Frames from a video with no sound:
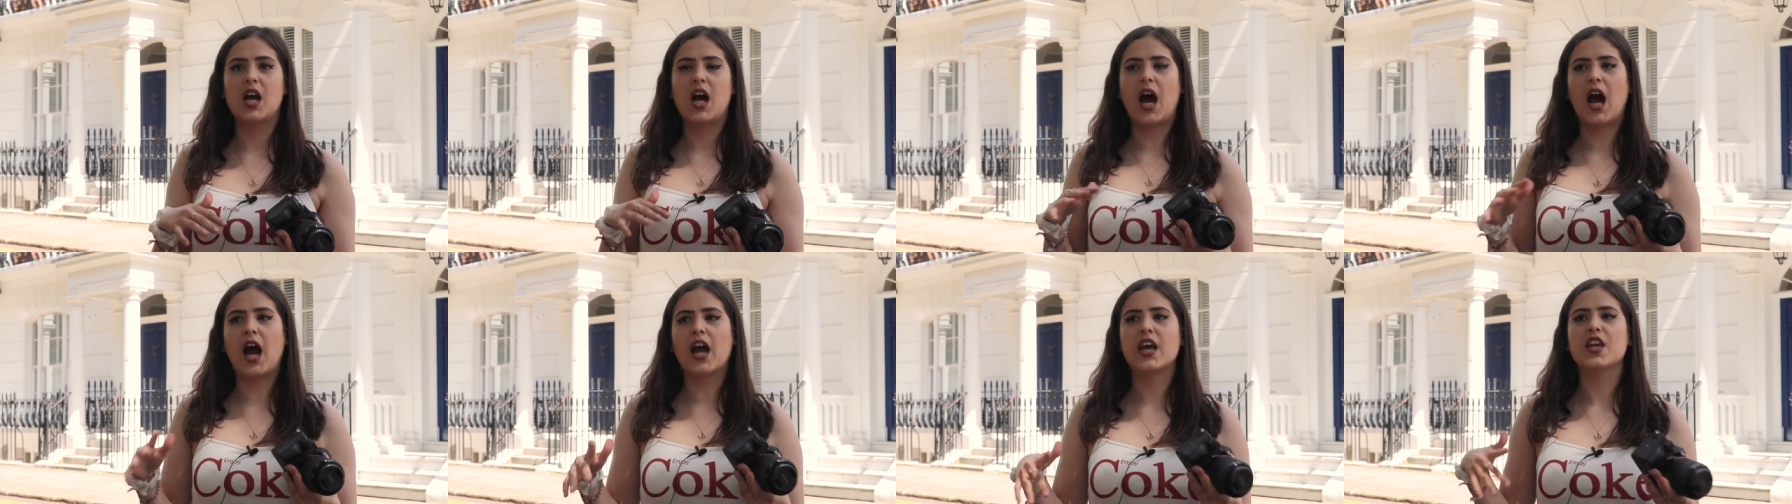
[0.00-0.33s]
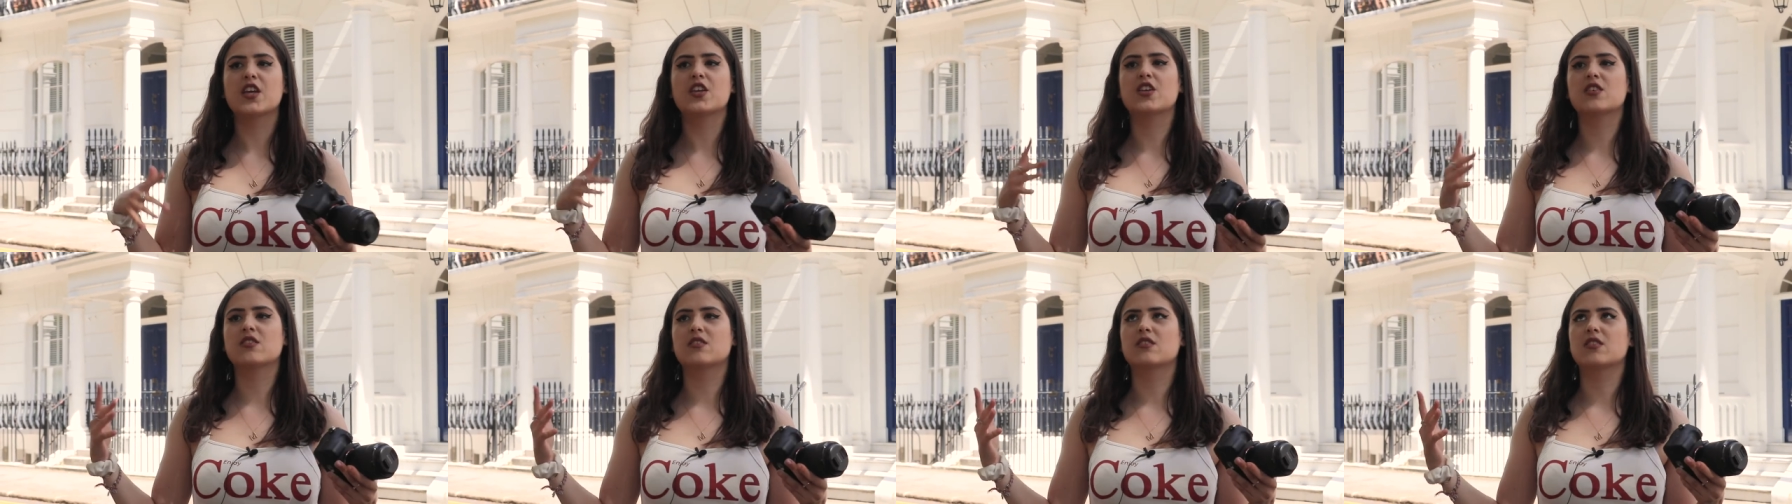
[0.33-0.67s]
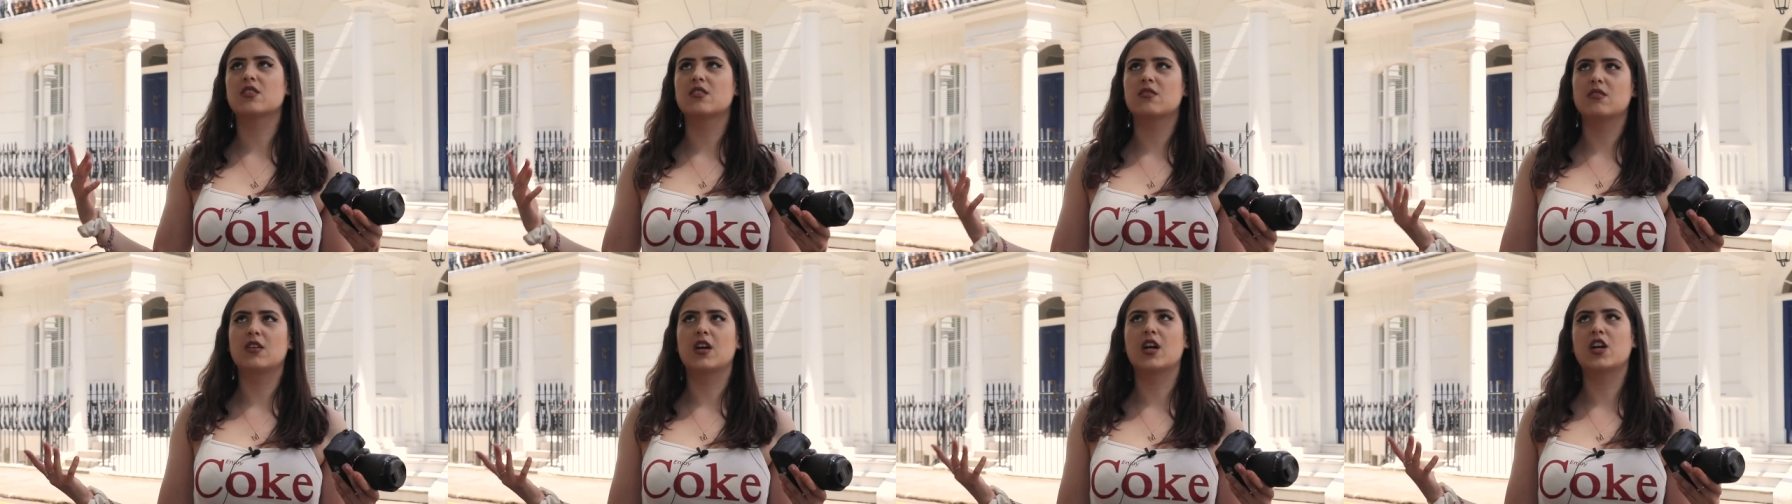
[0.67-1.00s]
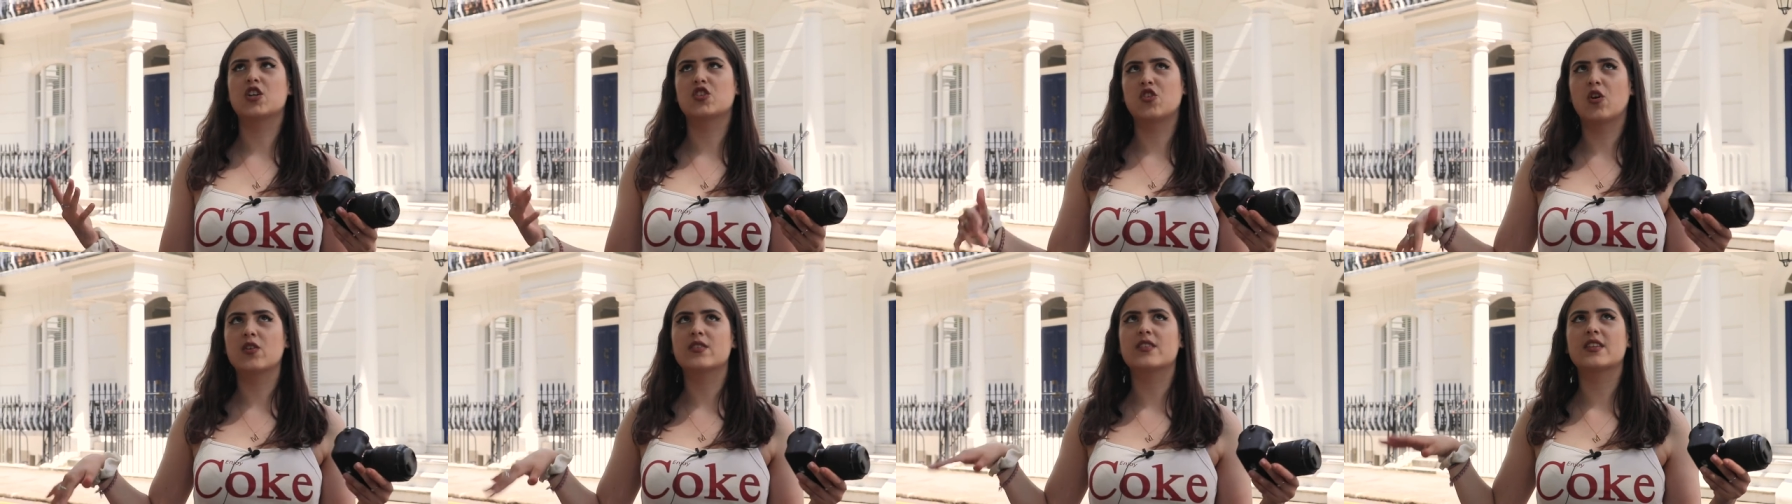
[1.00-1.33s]
I
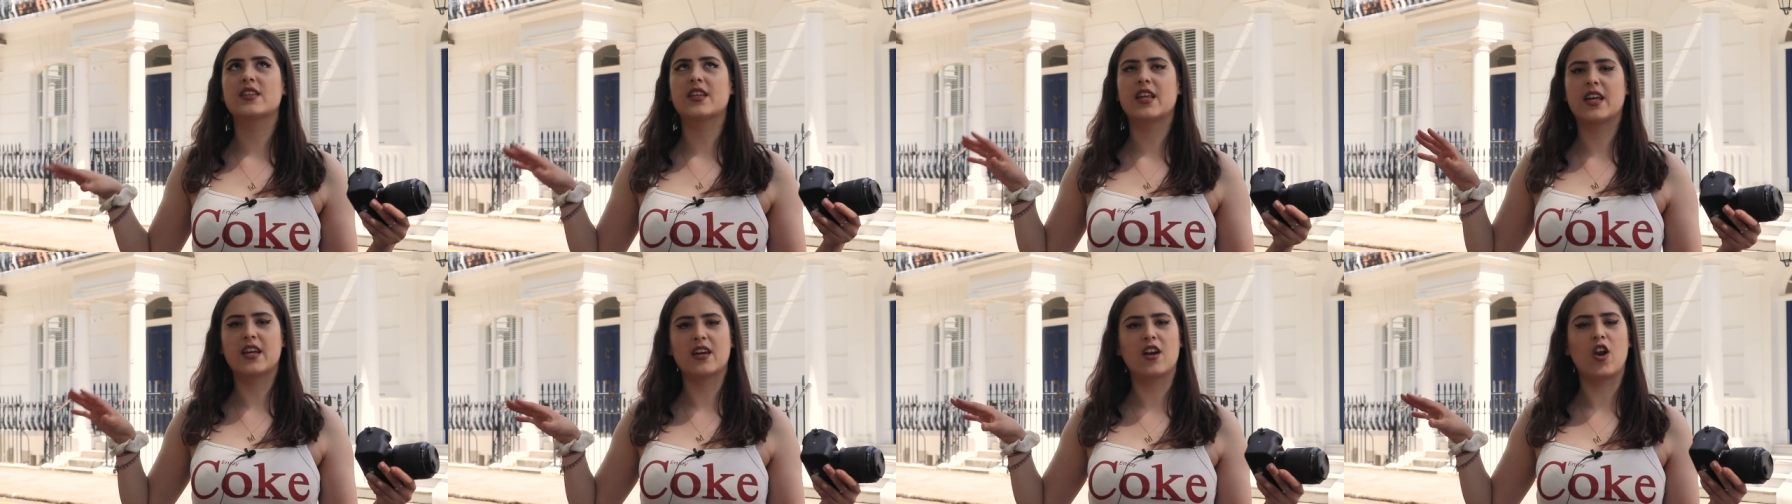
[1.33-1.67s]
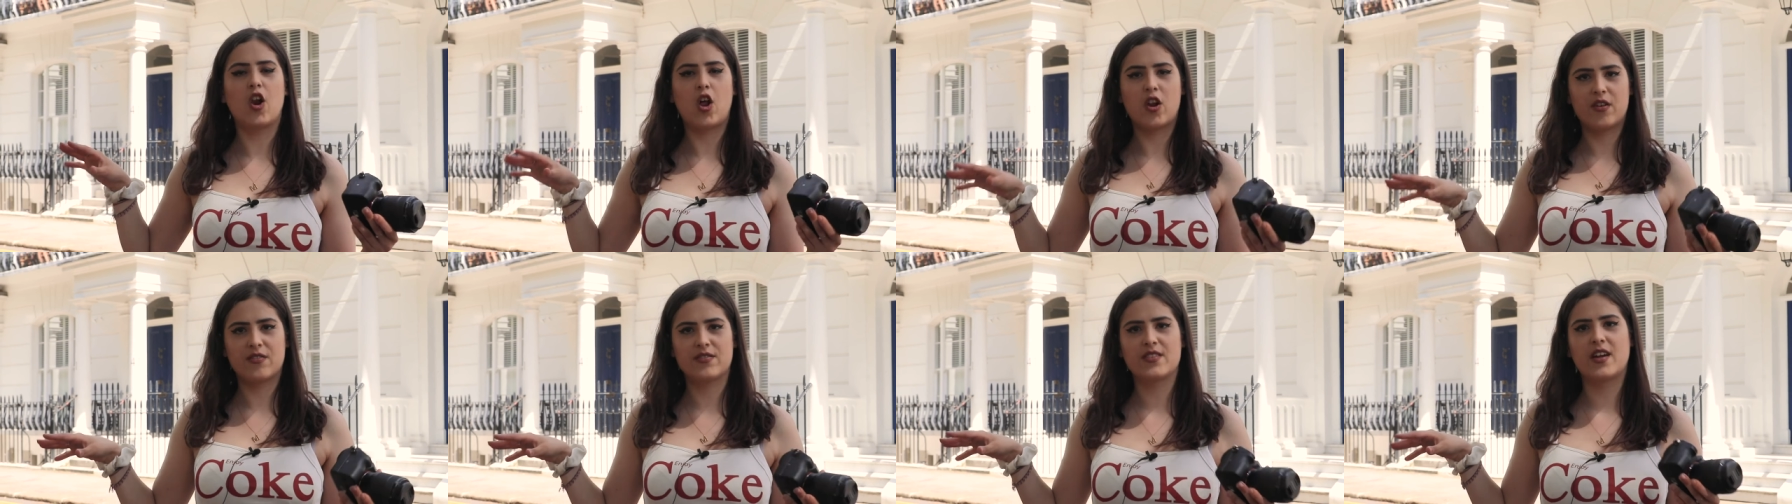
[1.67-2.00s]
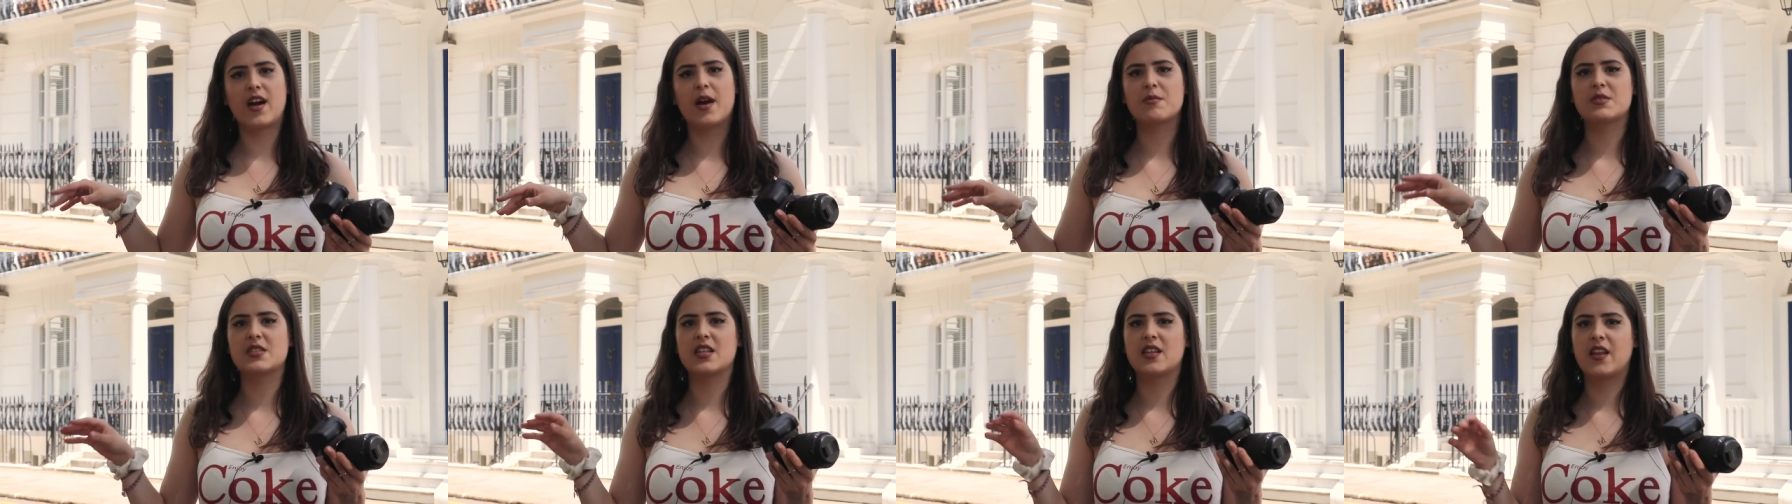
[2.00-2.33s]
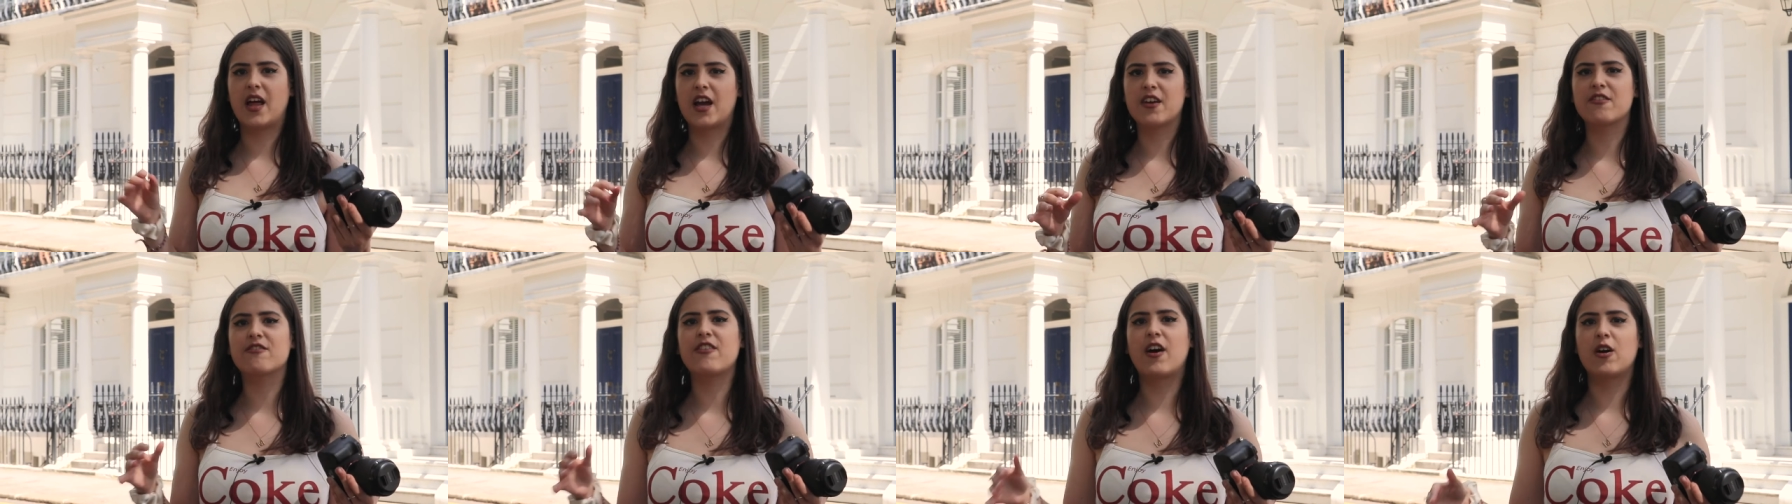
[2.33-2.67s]
shot in here a lot of times
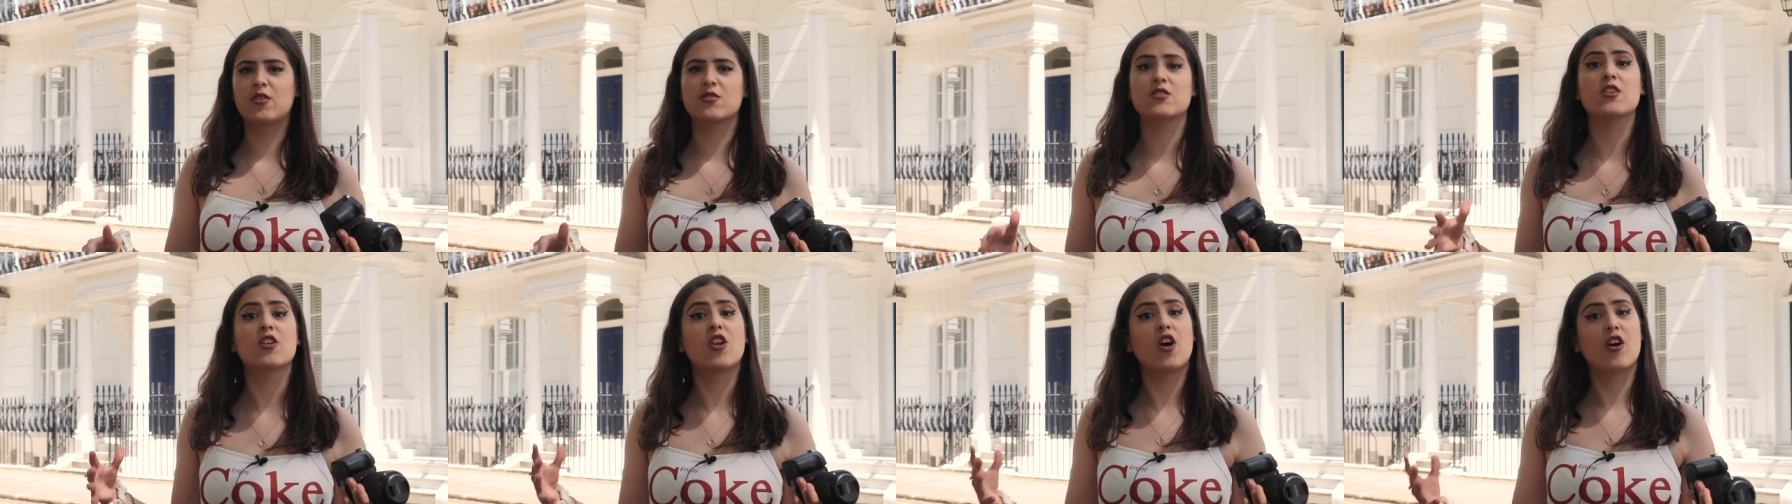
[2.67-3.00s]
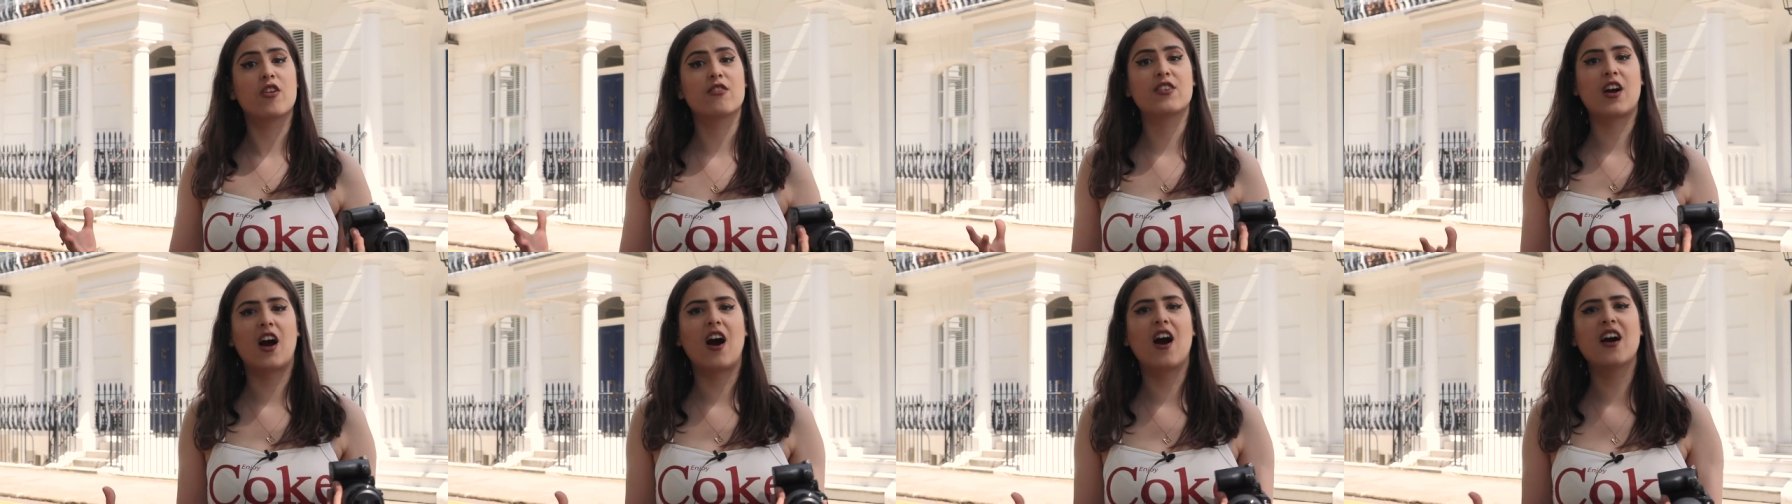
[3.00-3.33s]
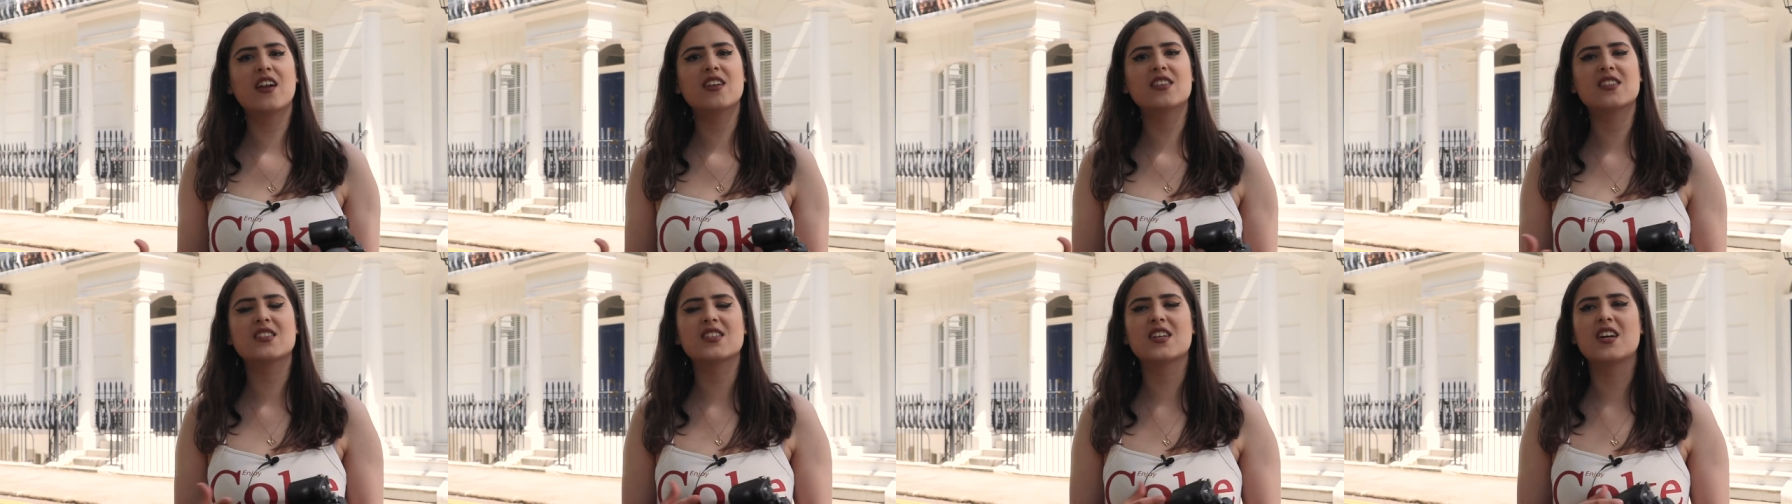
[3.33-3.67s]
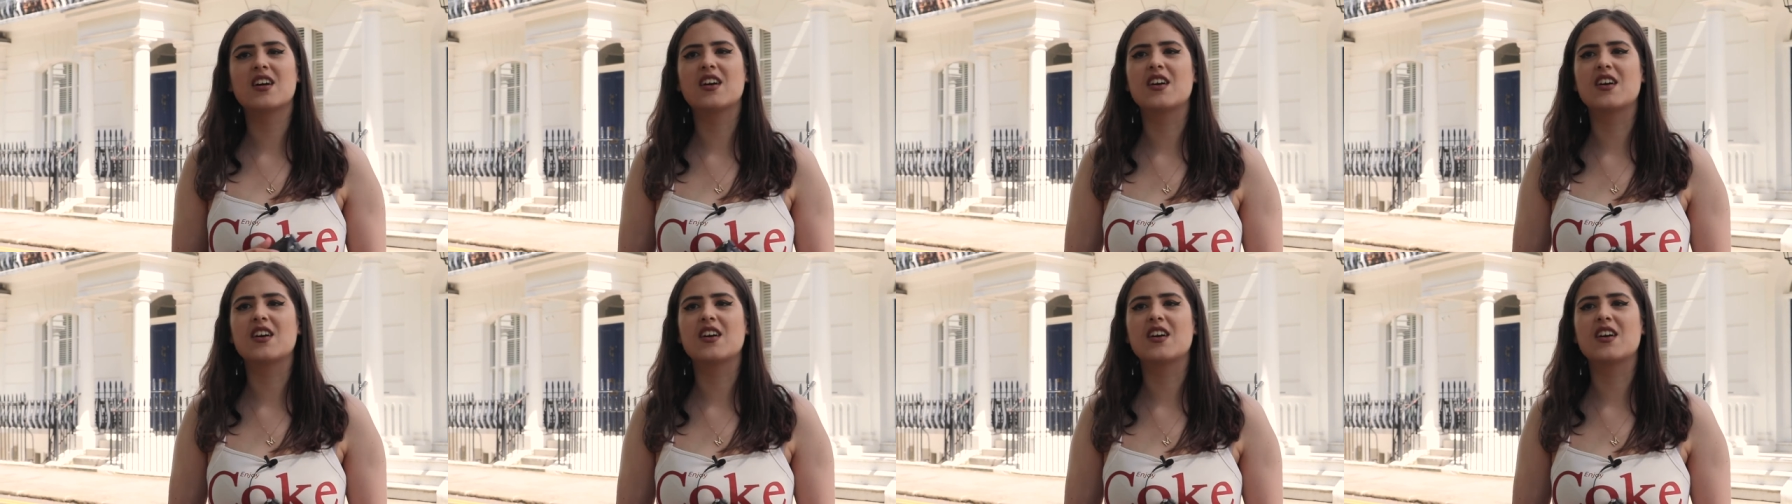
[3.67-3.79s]
and I found a lot of cars,